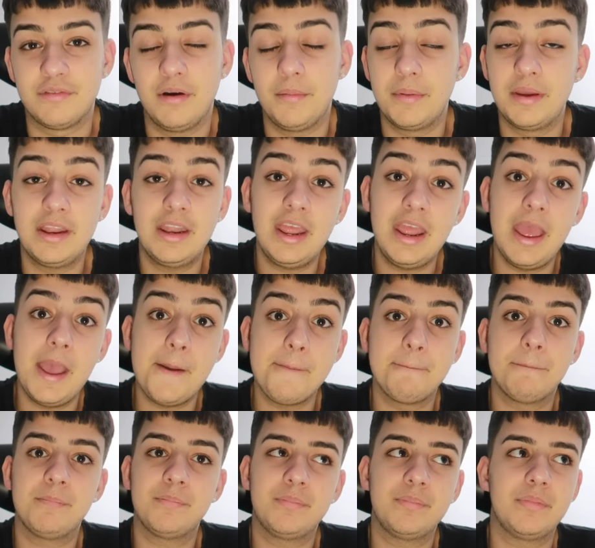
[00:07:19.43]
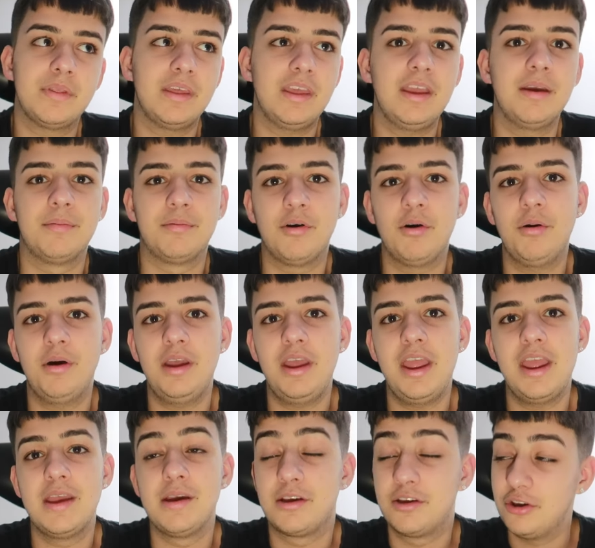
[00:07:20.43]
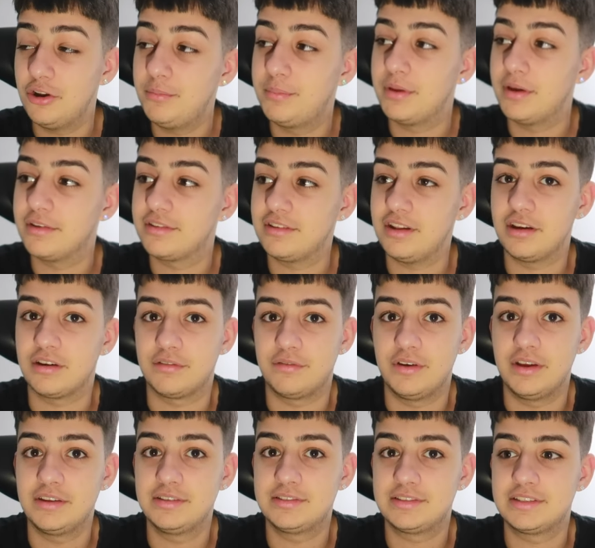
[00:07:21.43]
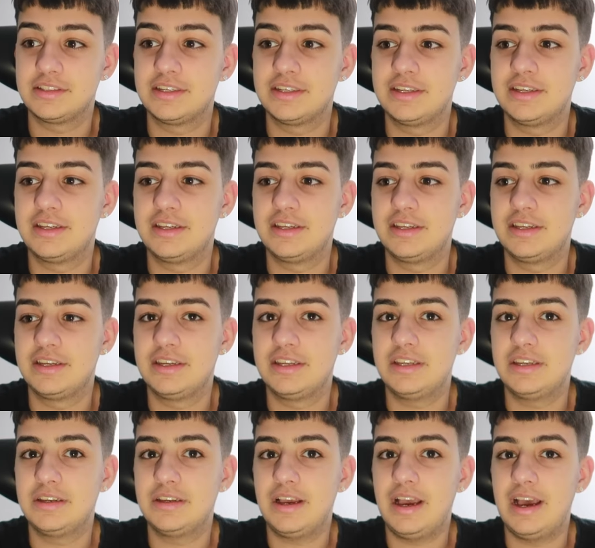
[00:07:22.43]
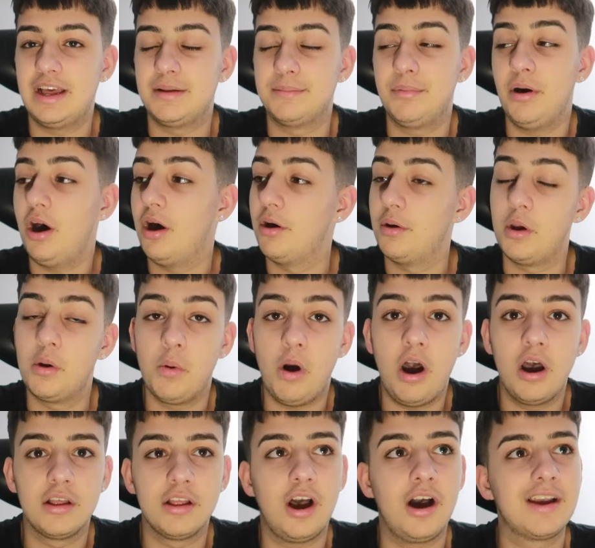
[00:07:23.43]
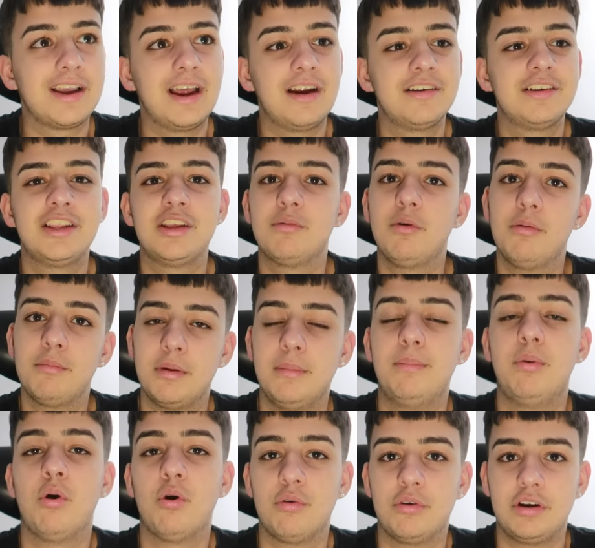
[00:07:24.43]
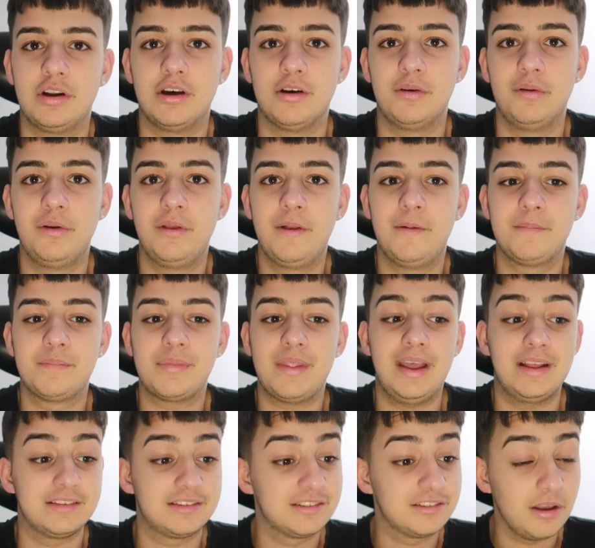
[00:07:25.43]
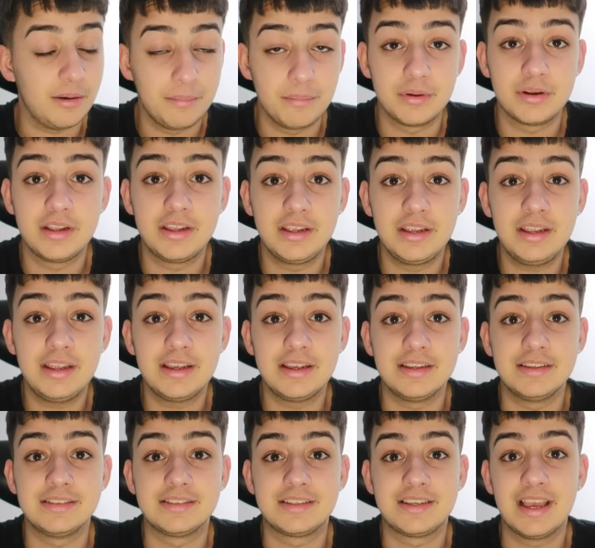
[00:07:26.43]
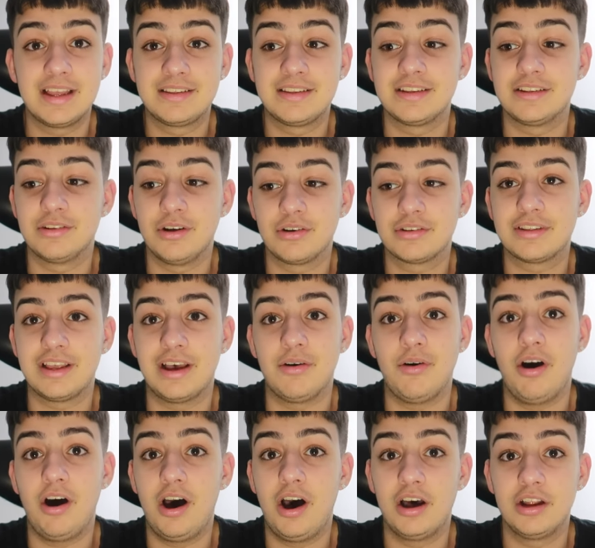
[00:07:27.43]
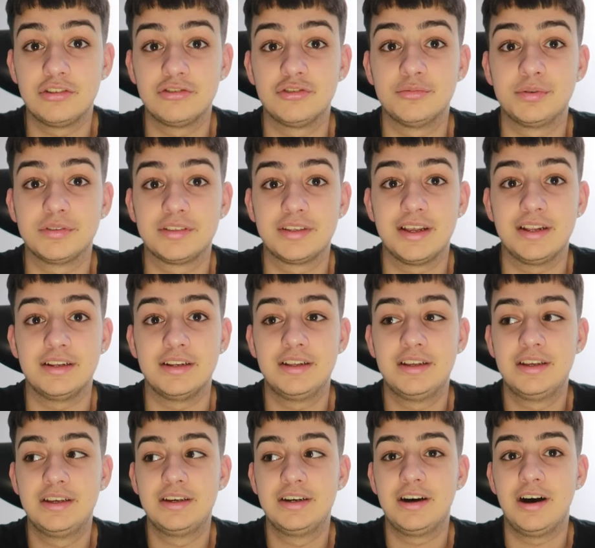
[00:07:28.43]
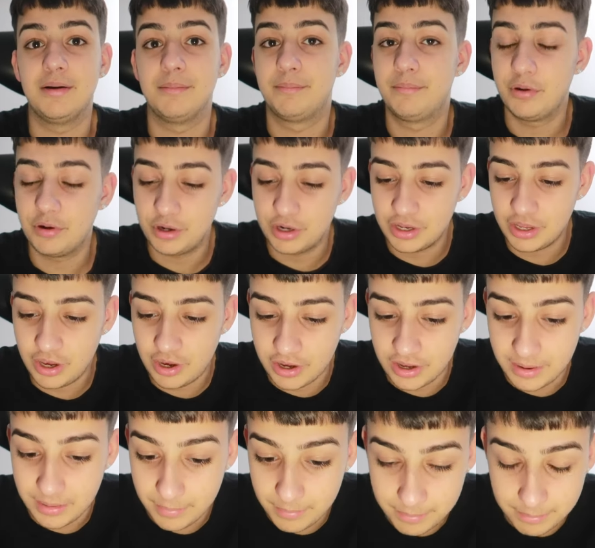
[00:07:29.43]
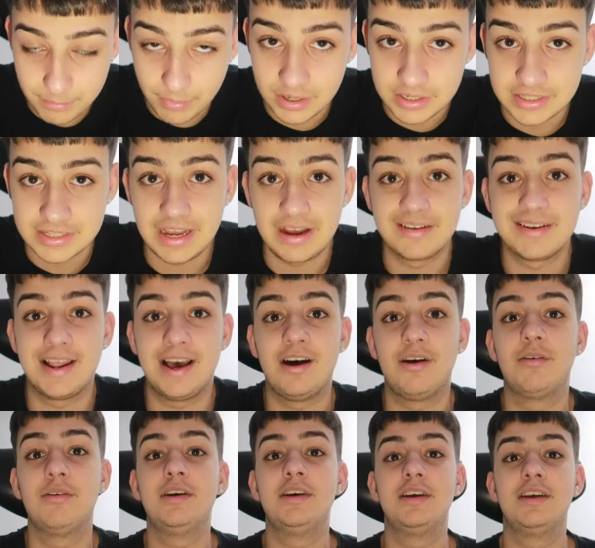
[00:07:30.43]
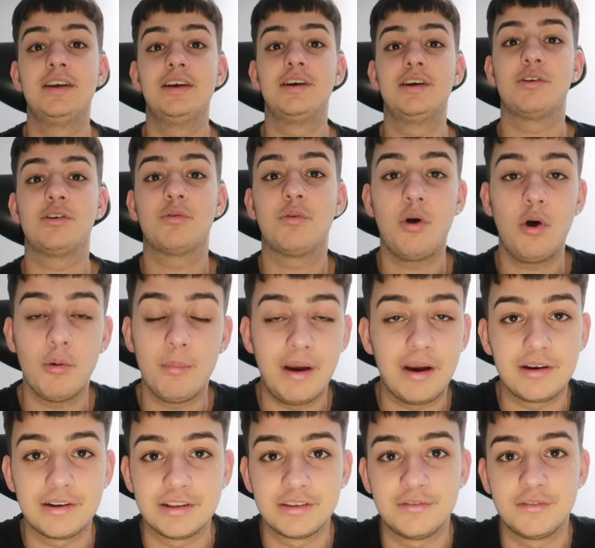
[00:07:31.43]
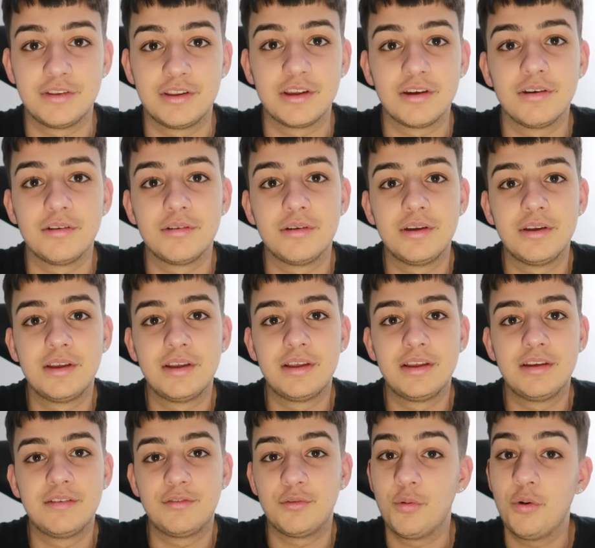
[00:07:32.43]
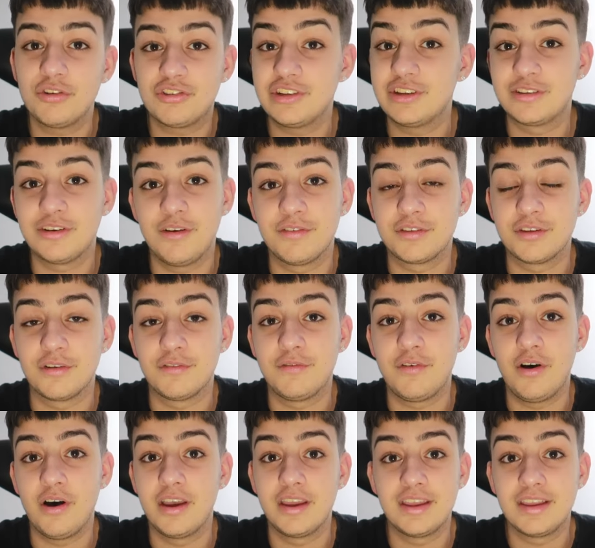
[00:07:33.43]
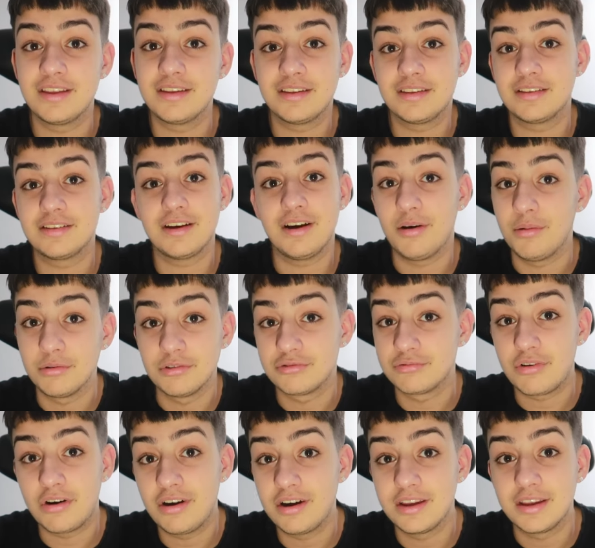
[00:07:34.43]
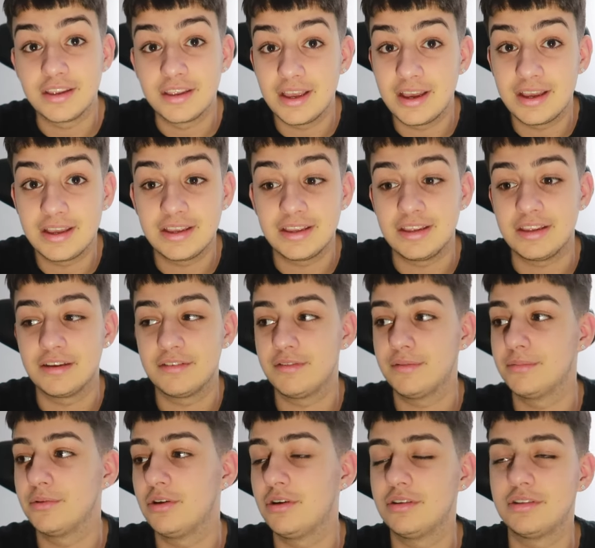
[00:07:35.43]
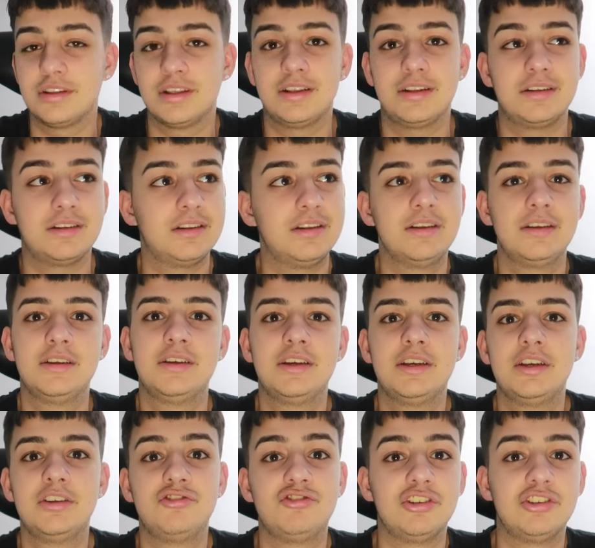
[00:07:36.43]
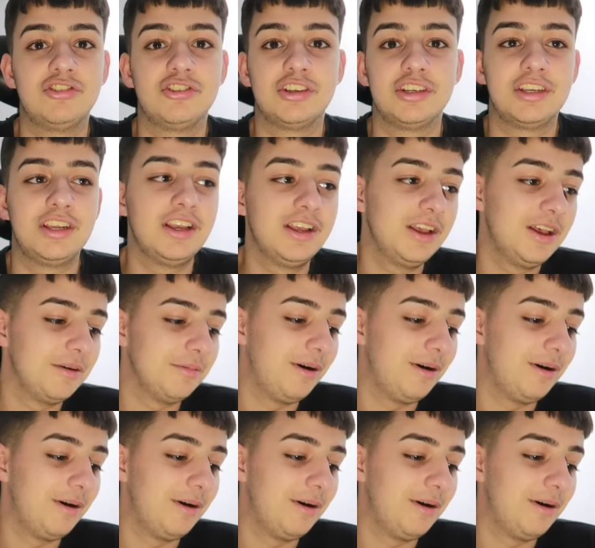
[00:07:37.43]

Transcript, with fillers: I mean, it it it could be a slugfest, but I, I I guarantee it won't be boring though. And somebody is getting knocked out hundred percent. I'm putting it money down now. Quote back on this video. If you're watching this after the fight, I was right, yay. If I'm not, then GG.